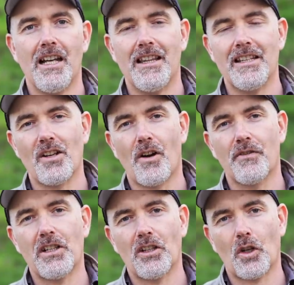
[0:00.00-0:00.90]
and there's
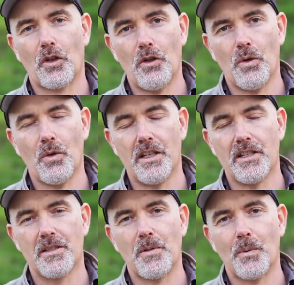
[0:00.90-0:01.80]
often a lot of
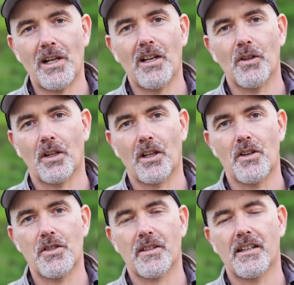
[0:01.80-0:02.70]
noise, but when I look
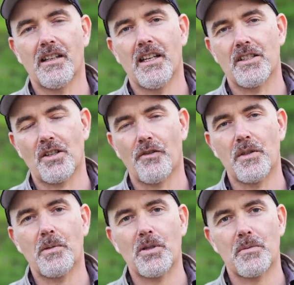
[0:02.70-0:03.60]
closely, it's
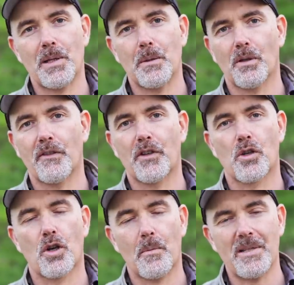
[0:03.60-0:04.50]
often because people have
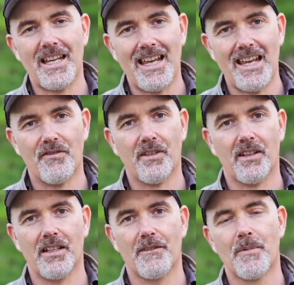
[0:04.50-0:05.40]
cropped
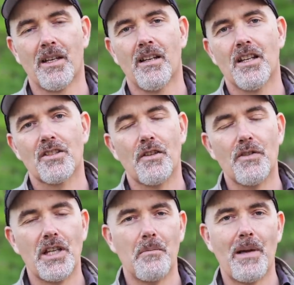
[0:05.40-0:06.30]
heavily. So if
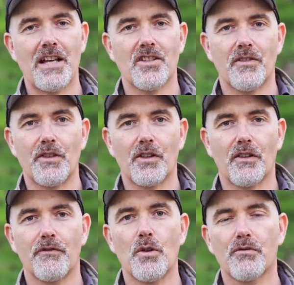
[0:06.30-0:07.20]
you can imagine, if you've got a full